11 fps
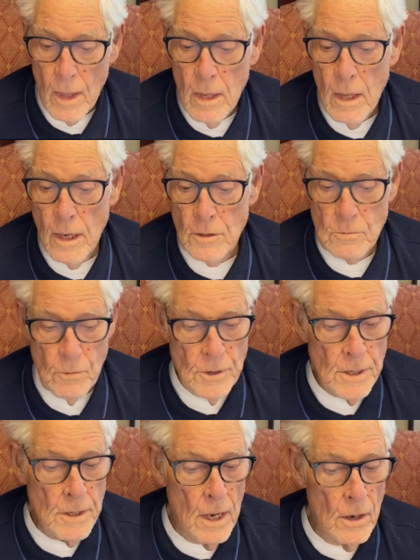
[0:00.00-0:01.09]
as
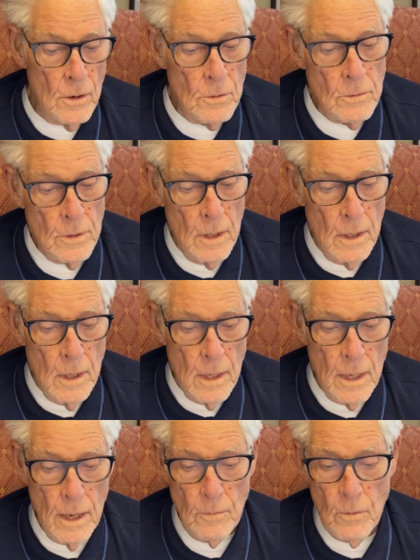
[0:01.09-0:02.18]
we know,
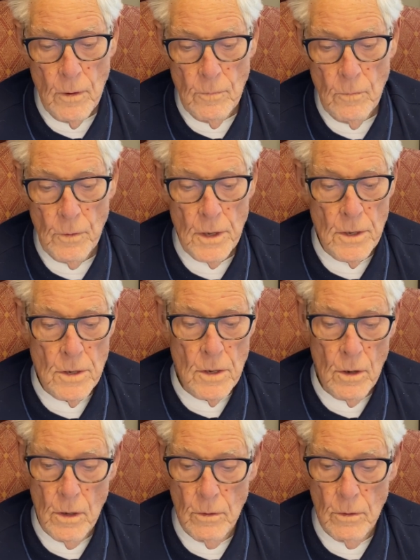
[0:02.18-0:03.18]
that when we